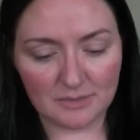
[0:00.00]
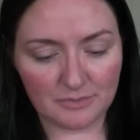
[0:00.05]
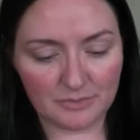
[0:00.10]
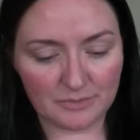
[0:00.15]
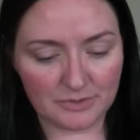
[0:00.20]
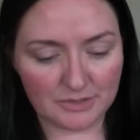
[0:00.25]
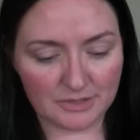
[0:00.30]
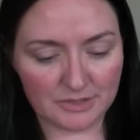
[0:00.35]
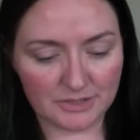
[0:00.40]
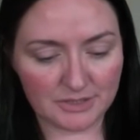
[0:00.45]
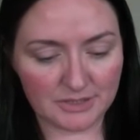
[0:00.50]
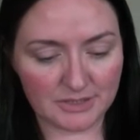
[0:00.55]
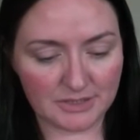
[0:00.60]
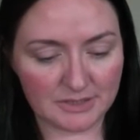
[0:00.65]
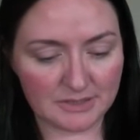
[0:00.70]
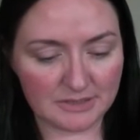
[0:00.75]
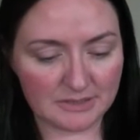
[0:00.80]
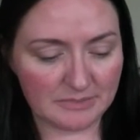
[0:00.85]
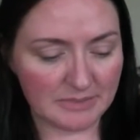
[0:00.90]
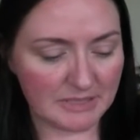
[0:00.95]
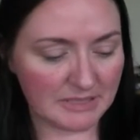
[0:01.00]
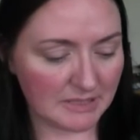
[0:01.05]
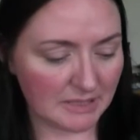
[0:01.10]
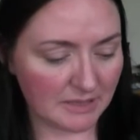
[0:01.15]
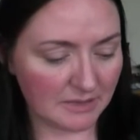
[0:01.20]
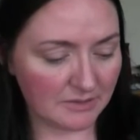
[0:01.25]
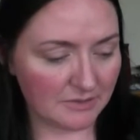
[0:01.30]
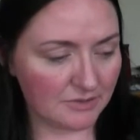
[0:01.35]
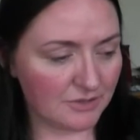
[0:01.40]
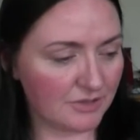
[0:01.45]
Brush is
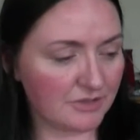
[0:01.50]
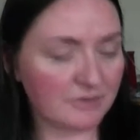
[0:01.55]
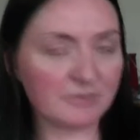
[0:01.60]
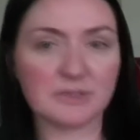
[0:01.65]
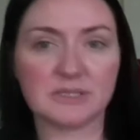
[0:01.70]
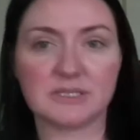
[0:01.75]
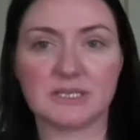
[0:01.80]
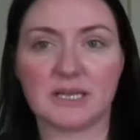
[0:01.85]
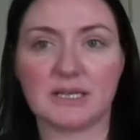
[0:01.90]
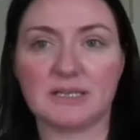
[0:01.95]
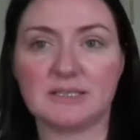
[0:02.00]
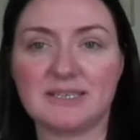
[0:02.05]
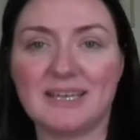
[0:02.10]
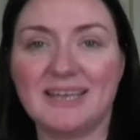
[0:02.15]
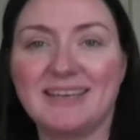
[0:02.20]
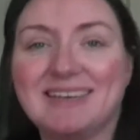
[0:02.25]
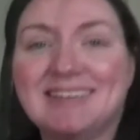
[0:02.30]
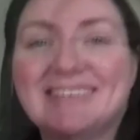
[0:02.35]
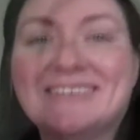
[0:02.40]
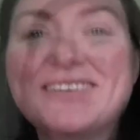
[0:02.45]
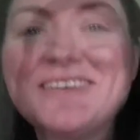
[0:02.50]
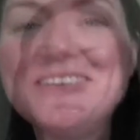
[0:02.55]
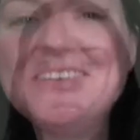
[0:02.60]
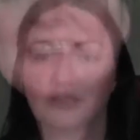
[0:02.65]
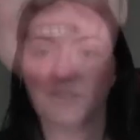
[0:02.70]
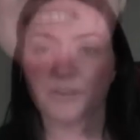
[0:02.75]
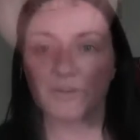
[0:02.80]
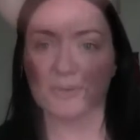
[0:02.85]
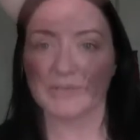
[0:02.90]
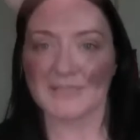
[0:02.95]
missing, just 1 second.
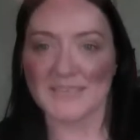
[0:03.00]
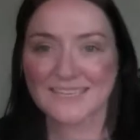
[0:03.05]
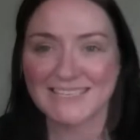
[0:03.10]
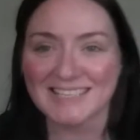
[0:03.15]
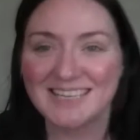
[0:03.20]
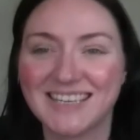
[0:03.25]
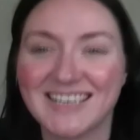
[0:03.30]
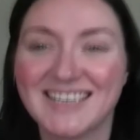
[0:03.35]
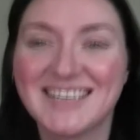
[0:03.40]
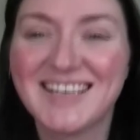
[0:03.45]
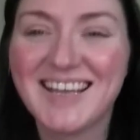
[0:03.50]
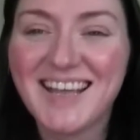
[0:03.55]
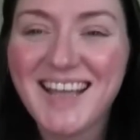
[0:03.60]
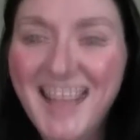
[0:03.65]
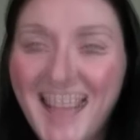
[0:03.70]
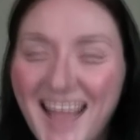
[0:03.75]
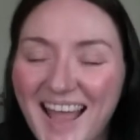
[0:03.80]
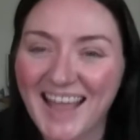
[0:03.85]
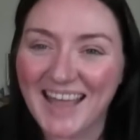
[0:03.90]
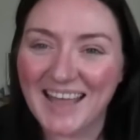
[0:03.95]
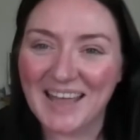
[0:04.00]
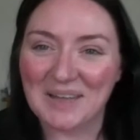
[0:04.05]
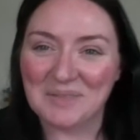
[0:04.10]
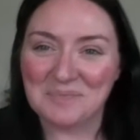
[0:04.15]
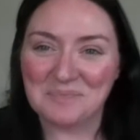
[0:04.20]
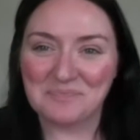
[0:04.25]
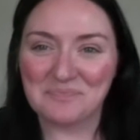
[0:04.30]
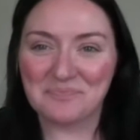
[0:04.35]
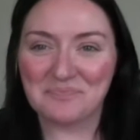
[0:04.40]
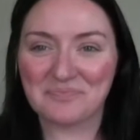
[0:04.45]
Sorry about
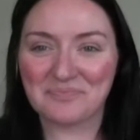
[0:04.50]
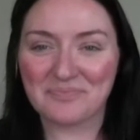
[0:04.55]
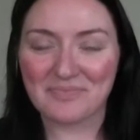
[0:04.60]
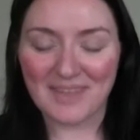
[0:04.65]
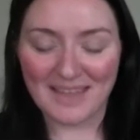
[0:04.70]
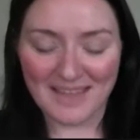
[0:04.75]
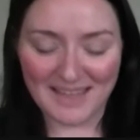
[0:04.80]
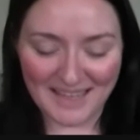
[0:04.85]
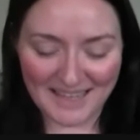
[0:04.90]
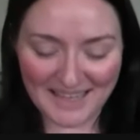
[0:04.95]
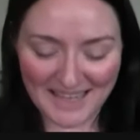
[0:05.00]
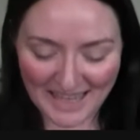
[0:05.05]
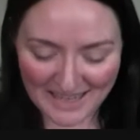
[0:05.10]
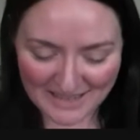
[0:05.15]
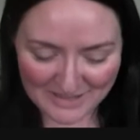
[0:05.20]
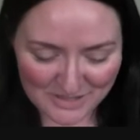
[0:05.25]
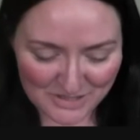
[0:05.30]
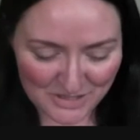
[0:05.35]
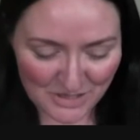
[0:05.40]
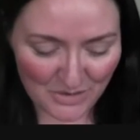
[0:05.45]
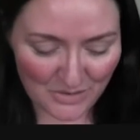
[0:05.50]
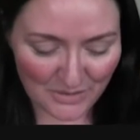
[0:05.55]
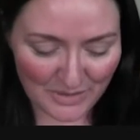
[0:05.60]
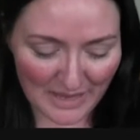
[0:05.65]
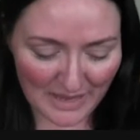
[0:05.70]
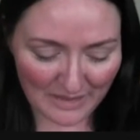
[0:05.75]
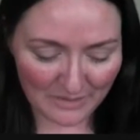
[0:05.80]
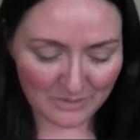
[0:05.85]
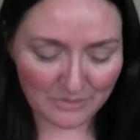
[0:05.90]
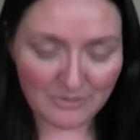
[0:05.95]
that. Yeah, so
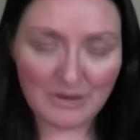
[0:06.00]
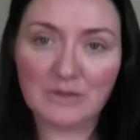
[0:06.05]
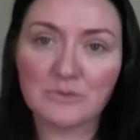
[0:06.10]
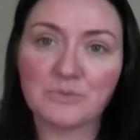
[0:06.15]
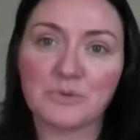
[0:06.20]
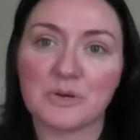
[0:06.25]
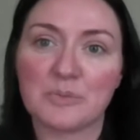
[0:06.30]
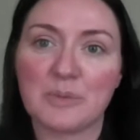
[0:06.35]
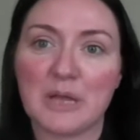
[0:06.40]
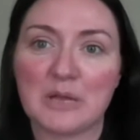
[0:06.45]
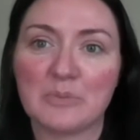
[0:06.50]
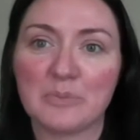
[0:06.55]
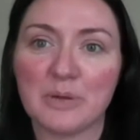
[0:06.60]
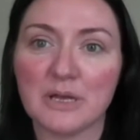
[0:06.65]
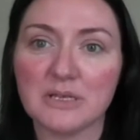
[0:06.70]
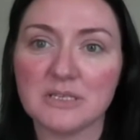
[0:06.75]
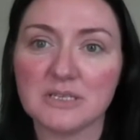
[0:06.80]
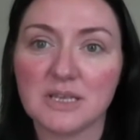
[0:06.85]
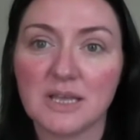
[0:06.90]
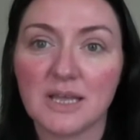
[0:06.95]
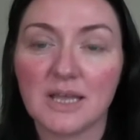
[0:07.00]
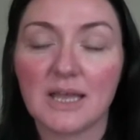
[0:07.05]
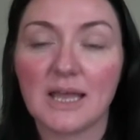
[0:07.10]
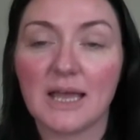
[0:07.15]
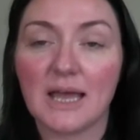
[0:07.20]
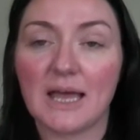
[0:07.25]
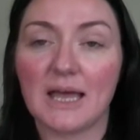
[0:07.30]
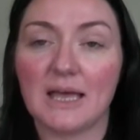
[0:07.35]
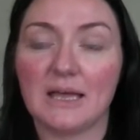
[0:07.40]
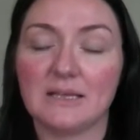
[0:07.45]
yeah, Groundwork Paint Pot,
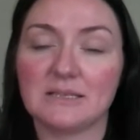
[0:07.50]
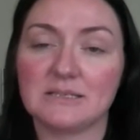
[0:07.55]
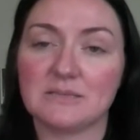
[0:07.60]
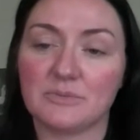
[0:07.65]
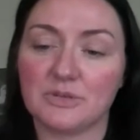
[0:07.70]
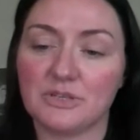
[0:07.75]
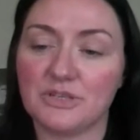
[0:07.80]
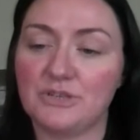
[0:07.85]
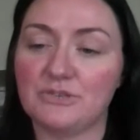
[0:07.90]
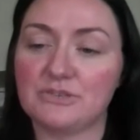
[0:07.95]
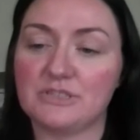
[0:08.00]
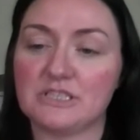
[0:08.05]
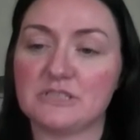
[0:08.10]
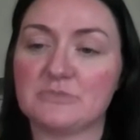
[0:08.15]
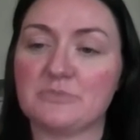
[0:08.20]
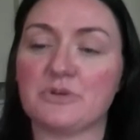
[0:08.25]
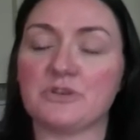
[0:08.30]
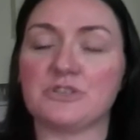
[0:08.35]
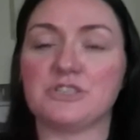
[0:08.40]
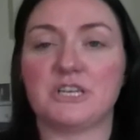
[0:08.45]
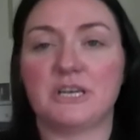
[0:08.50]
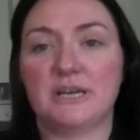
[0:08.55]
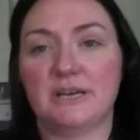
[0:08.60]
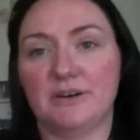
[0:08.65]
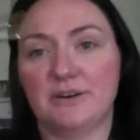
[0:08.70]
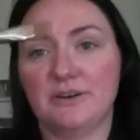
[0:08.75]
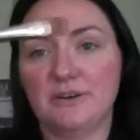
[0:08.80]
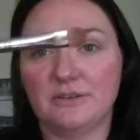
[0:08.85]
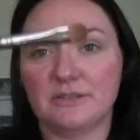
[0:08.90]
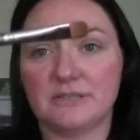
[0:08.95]
and I'm going to use this brush
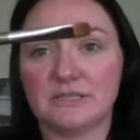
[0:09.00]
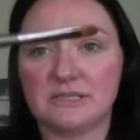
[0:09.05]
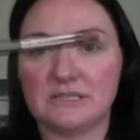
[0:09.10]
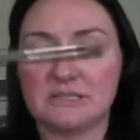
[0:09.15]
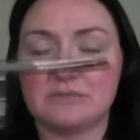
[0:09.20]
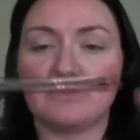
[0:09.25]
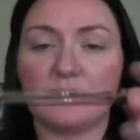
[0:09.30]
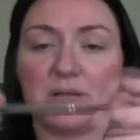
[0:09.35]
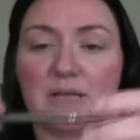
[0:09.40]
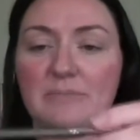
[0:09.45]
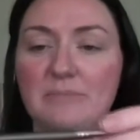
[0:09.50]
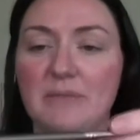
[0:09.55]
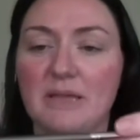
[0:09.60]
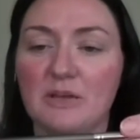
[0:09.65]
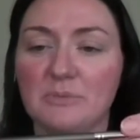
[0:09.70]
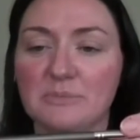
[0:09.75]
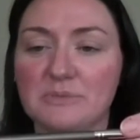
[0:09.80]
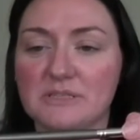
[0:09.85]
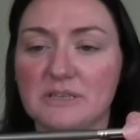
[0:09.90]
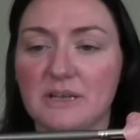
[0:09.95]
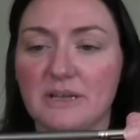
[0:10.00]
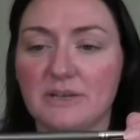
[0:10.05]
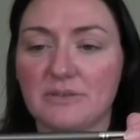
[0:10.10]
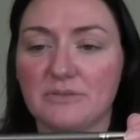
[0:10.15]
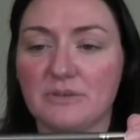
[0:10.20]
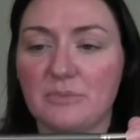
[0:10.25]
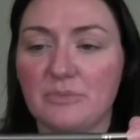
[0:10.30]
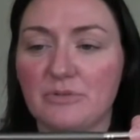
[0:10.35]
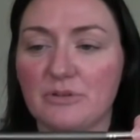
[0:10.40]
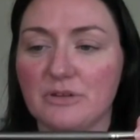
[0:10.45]
here. This is a Makeup
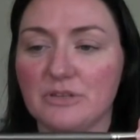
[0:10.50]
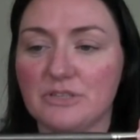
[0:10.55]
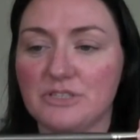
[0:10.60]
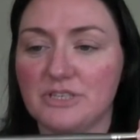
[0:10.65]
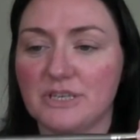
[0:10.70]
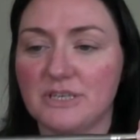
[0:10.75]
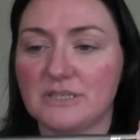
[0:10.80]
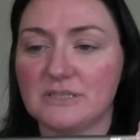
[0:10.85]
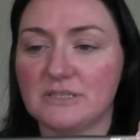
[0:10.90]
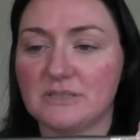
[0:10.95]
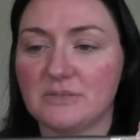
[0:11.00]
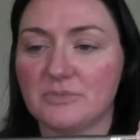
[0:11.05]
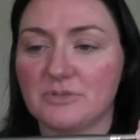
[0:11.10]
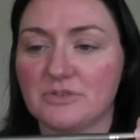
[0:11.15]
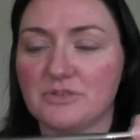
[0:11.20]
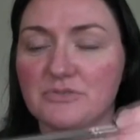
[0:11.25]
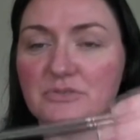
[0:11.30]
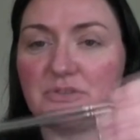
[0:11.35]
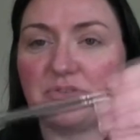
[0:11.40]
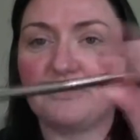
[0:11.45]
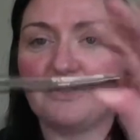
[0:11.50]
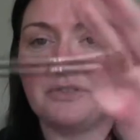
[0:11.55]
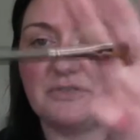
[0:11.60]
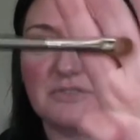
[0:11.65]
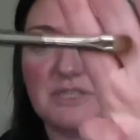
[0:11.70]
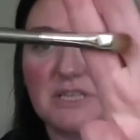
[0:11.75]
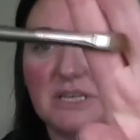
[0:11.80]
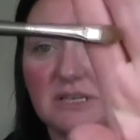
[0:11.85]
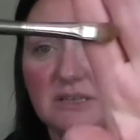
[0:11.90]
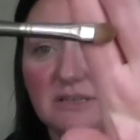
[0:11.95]
Designery brush. It's a number
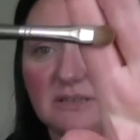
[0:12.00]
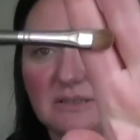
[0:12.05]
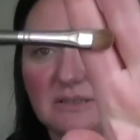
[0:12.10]
350.